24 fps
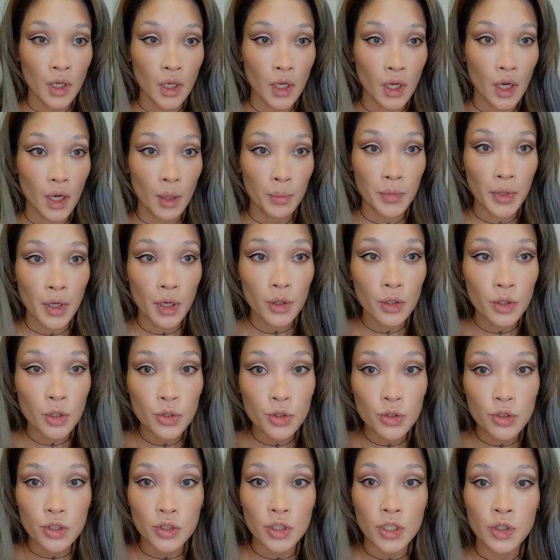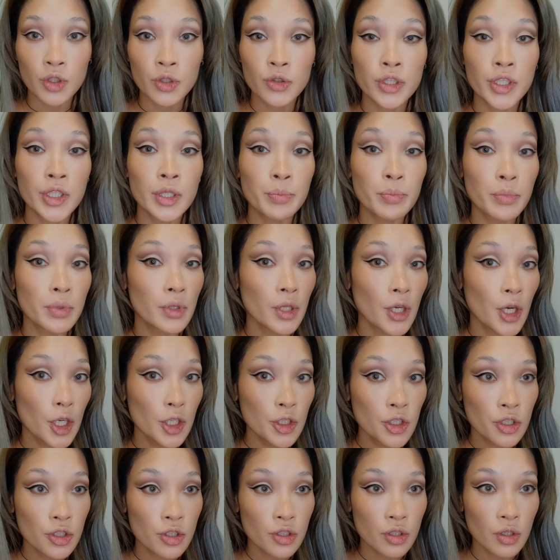I'm not going to use a cream
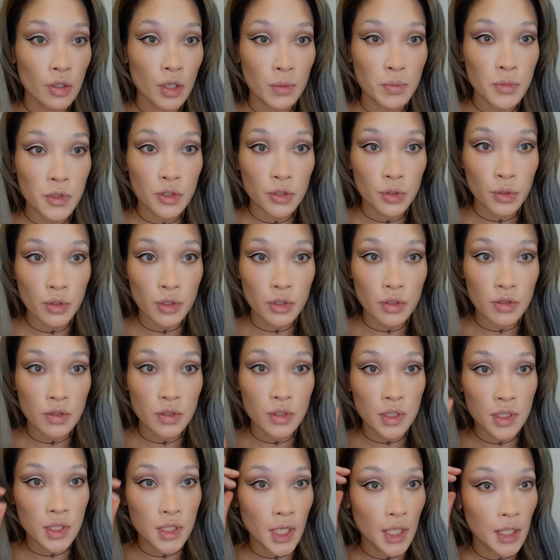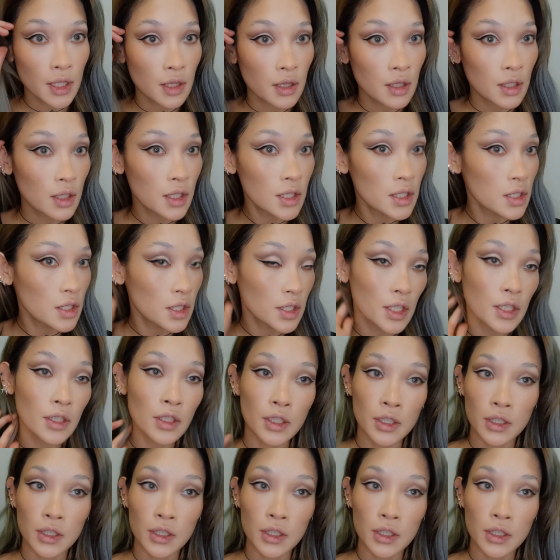blush, so I'm just going to set the concealer